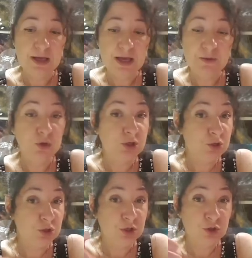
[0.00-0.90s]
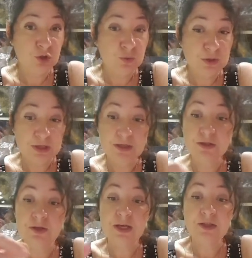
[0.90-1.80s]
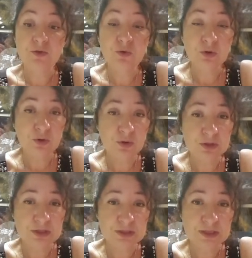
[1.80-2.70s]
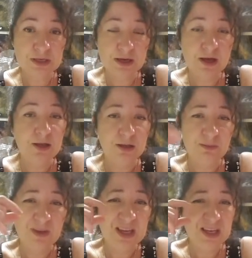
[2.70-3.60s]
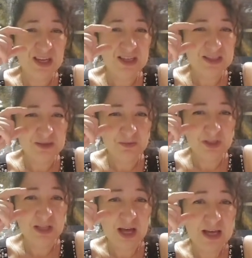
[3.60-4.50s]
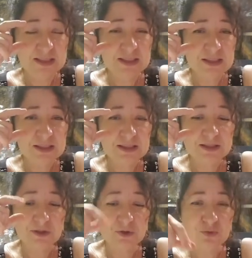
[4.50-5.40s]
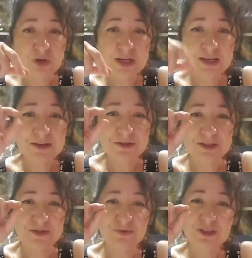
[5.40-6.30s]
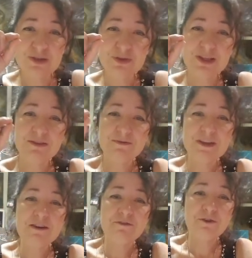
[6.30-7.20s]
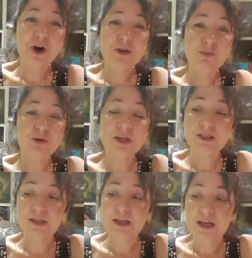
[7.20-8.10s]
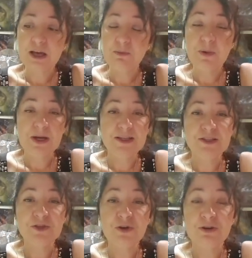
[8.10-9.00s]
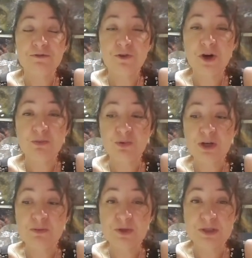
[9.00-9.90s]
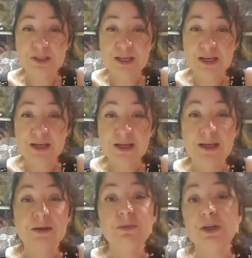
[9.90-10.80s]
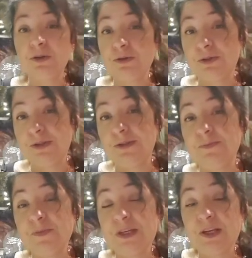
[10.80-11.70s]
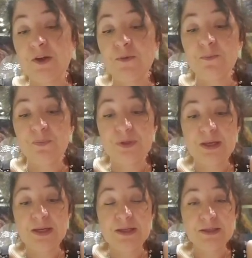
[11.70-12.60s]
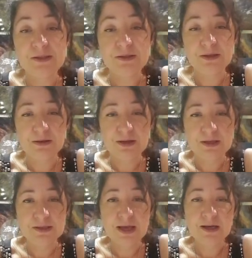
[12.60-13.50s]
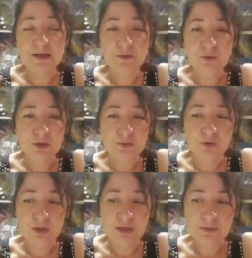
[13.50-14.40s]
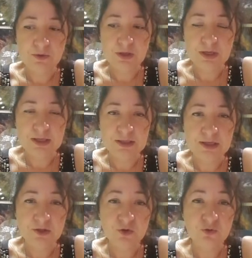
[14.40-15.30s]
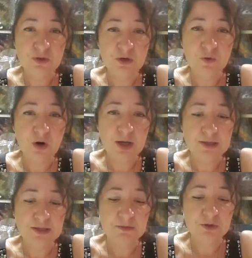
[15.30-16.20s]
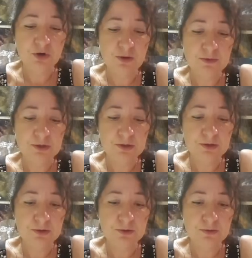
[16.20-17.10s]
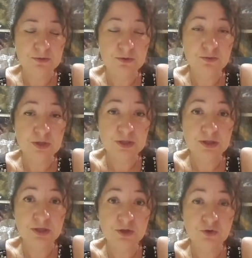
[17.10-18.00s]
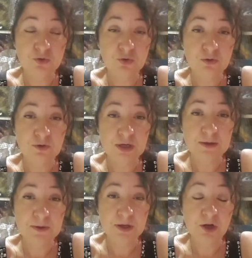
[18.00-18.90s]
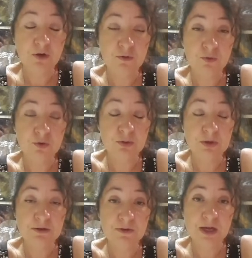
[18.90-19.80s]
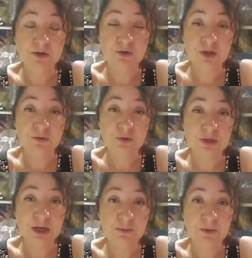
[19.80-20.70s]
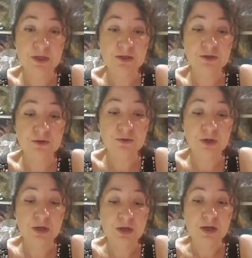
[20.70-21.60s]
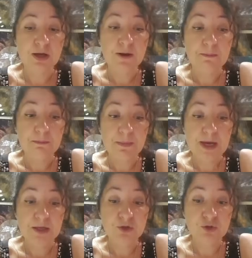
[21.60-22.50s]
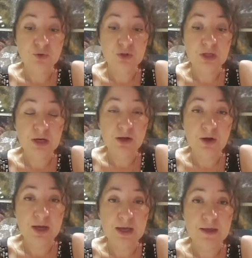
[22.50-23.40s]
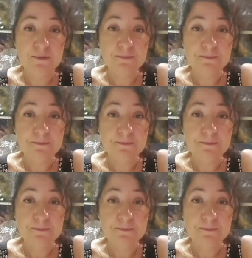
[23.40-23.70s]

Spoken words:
and what you can do with it. So that's all on the sticker. You may need some glasses to read it, because it's really, really fine print, but it's not a fine print per se, because, you know, it is exactly what it is. And it took me quite some time to research all of it and go through the manufacturer and through the company to make sure that I